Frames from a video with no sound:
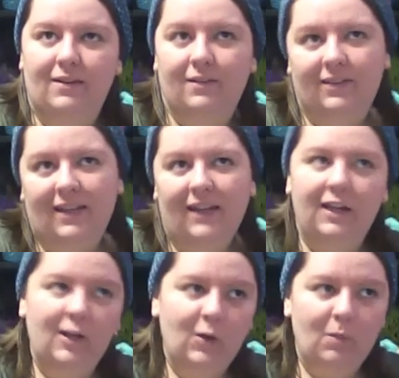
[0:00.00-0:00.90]

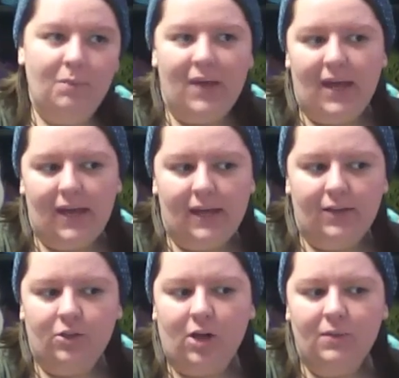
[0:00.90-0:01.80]
yellow,
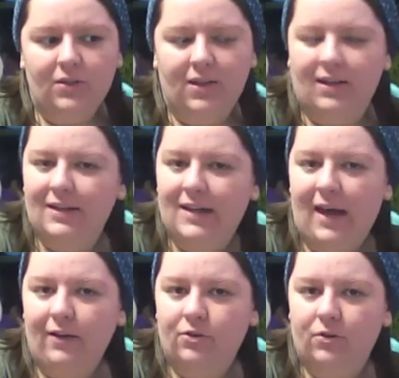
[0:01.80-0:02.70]
beige, almost like
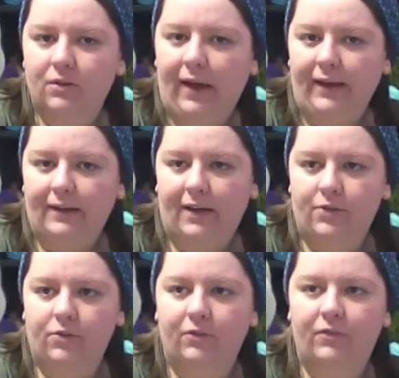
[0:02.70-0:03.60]
a light
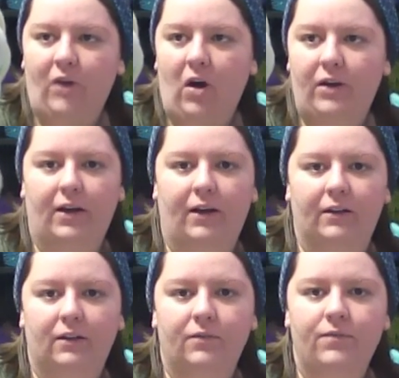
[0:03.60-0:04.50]
natural fawn
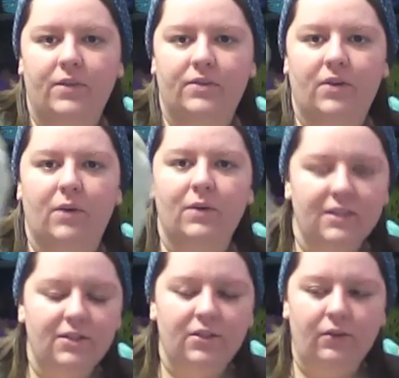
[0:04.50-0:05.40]
color. So I
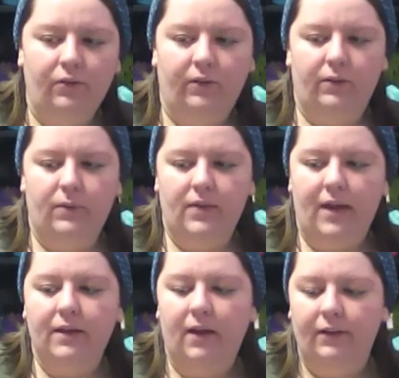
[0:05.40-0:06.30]
wasn't too thrilled with
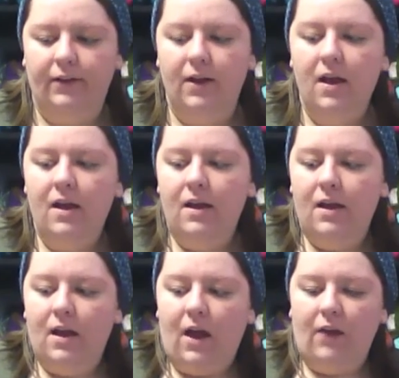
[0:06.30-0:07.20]
that color.
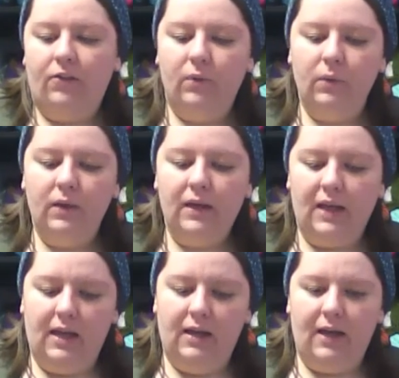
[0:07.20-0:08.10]
I threw it
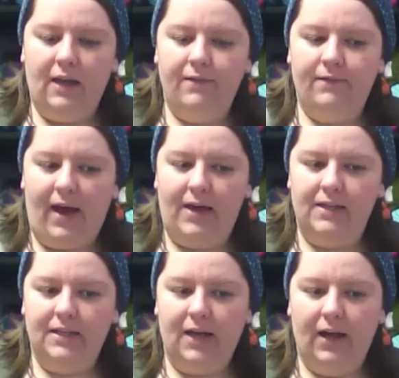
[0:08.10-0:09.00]
in a
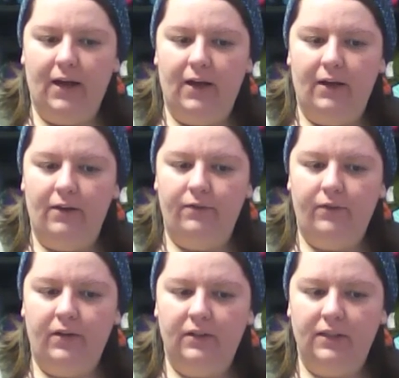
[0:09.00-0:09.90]
vat of,
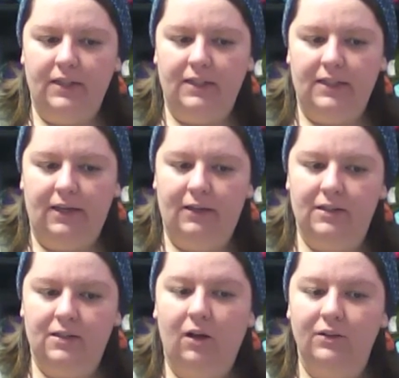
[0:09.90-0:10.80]
let's see,
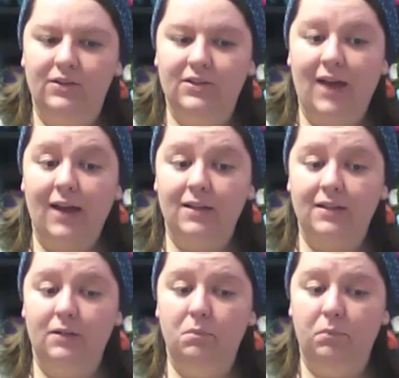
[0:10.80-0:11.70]
it's called
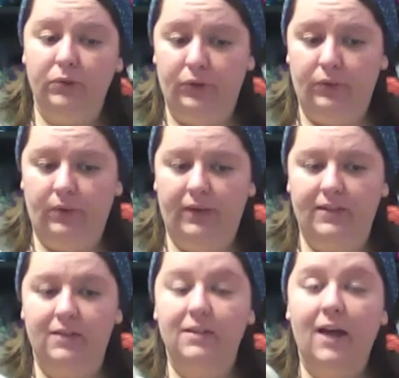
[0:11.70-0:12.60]
Saxon Blue. It's
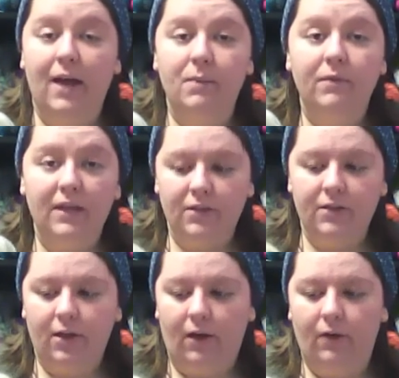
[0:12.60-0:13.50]
a type of
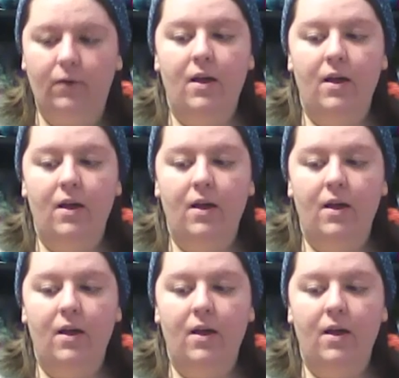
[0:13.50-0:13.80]
indigo.